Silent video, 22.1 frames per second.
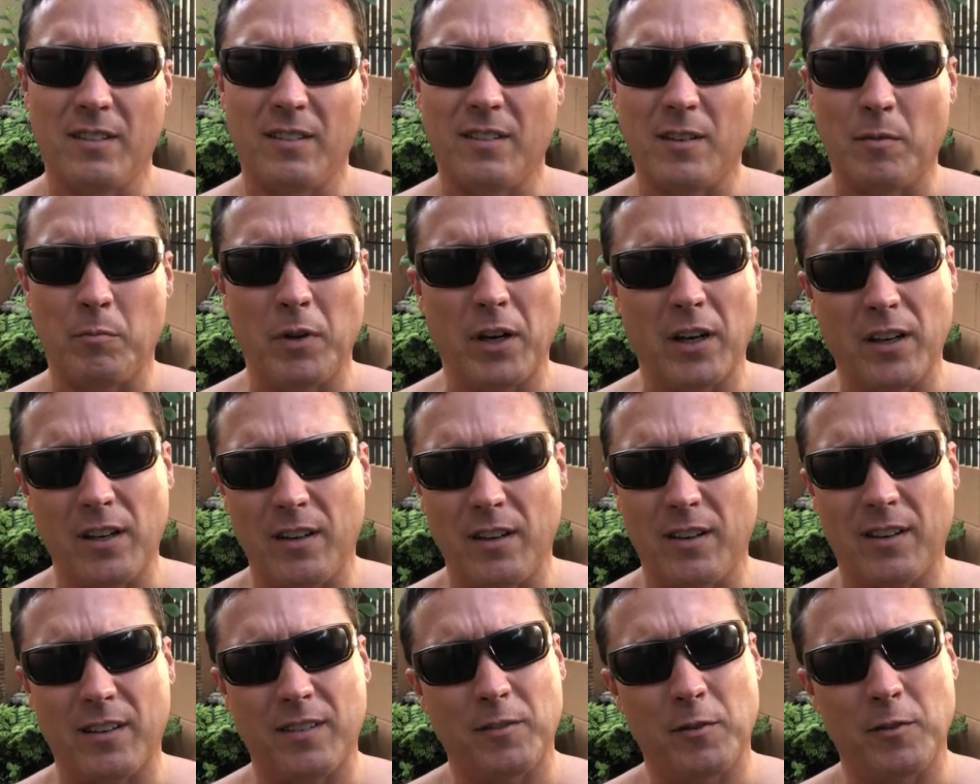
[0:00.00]
I mean,
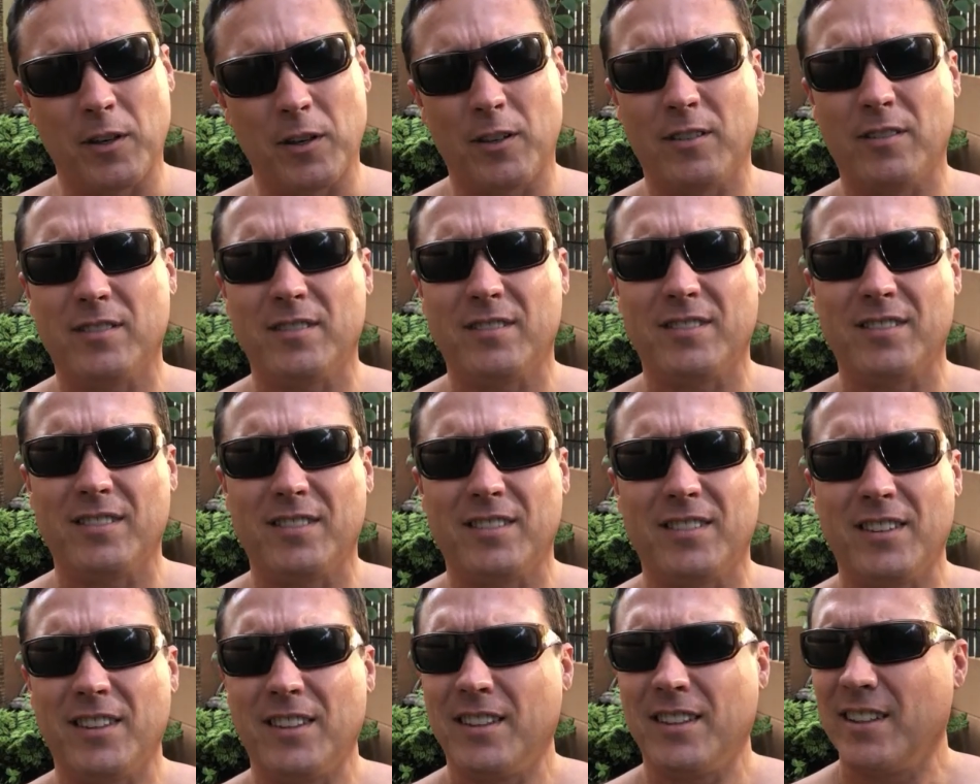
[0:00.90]

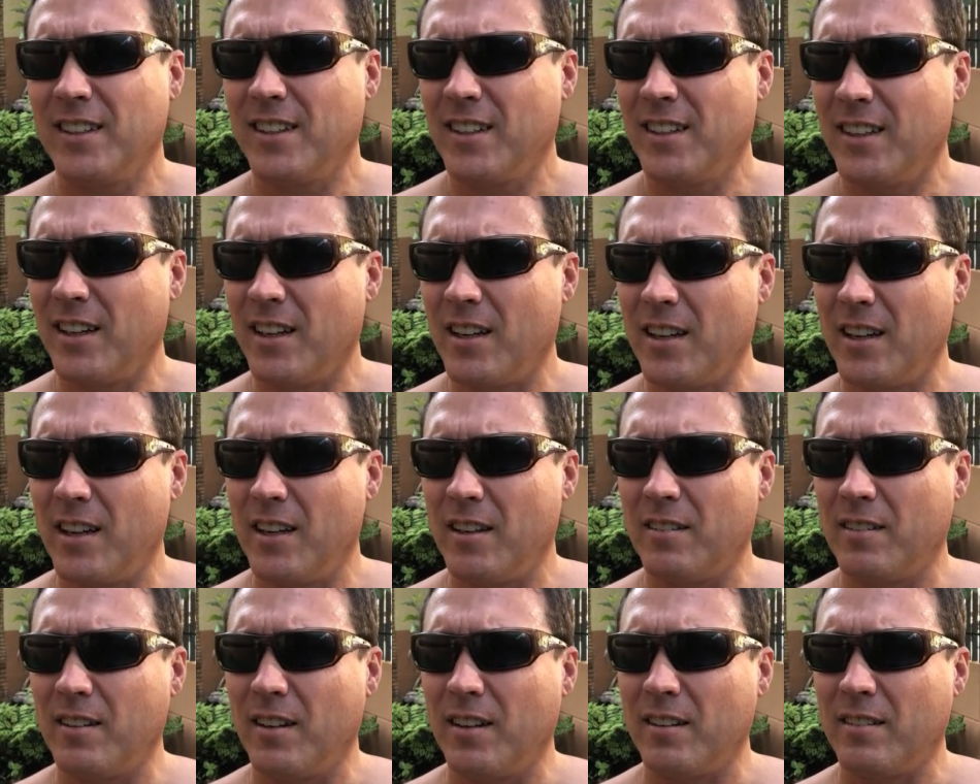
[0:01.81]
I
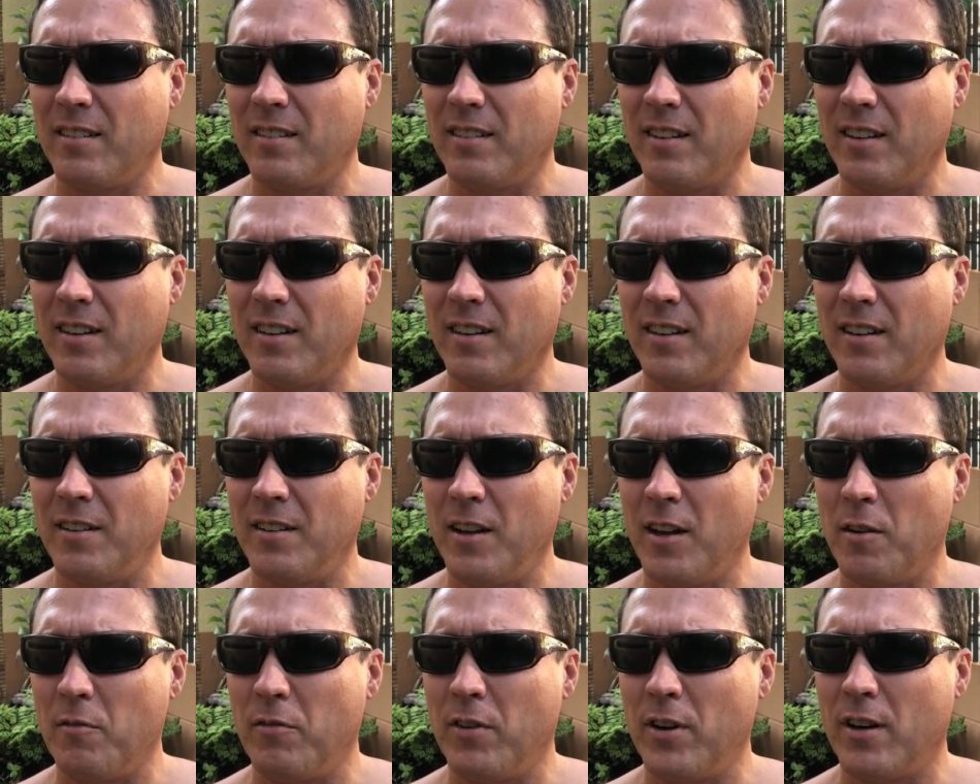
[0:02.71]
guess that's
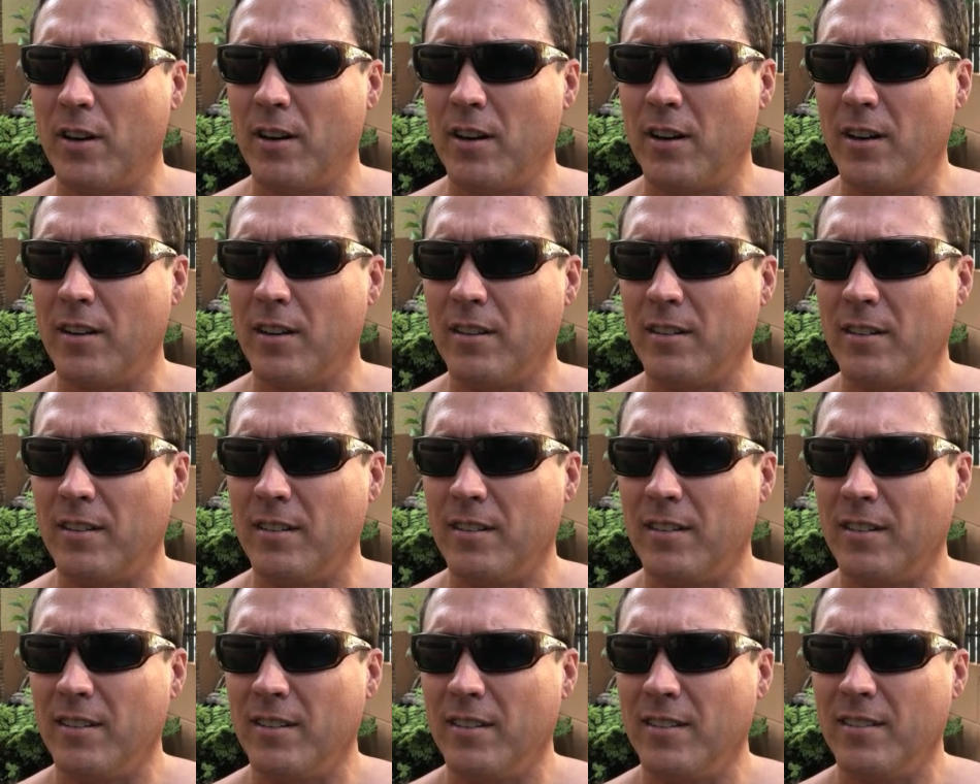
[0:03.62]
not very
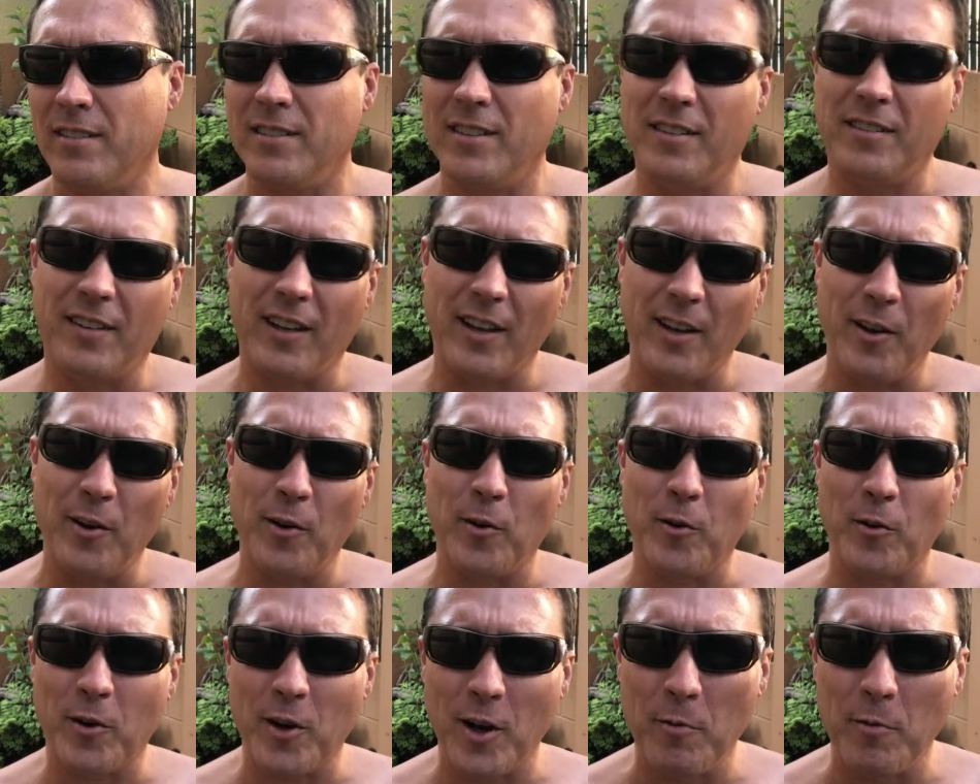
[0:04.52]

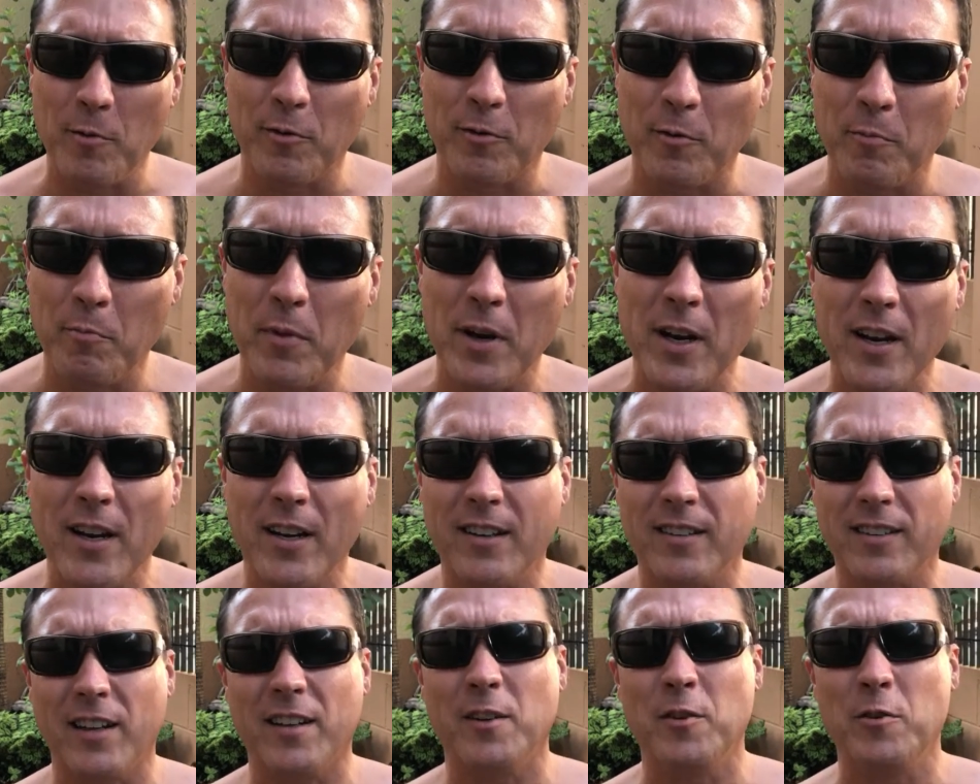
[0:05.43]
detailed coming from me,
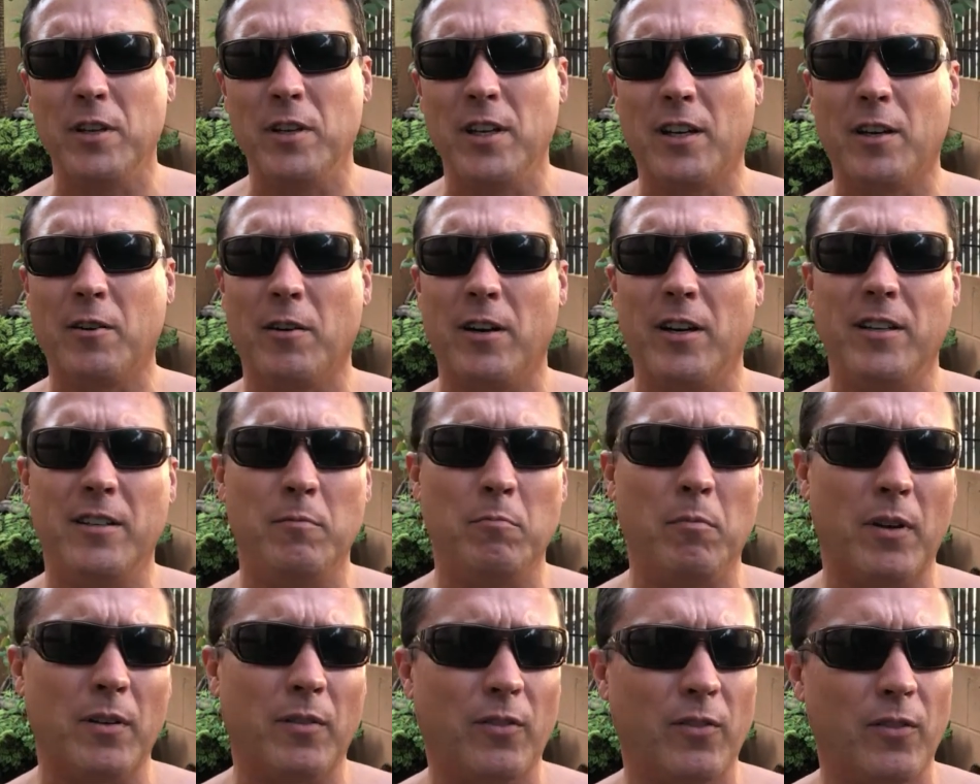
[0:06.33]
because I do get crazy
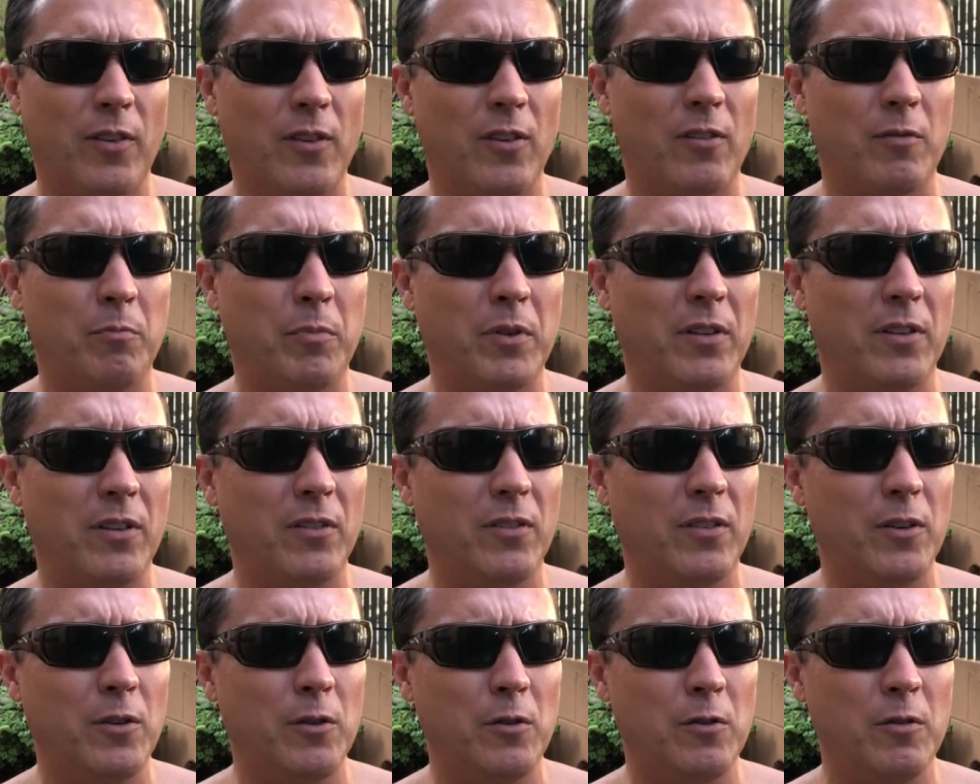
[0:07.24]
myself. But this
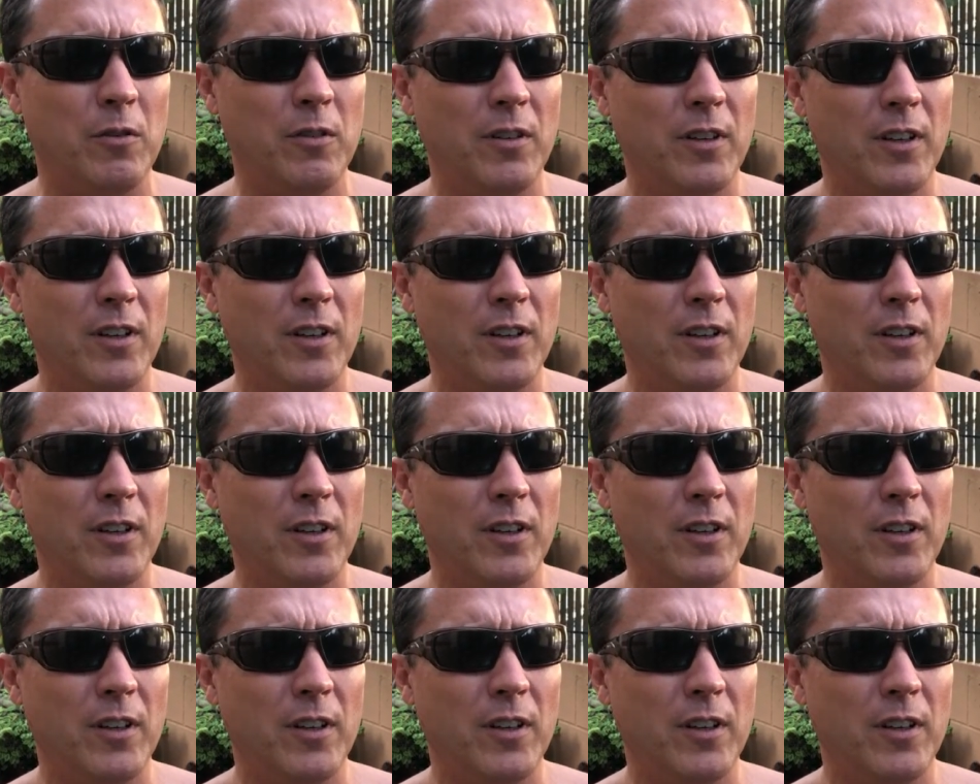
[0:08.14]
dude,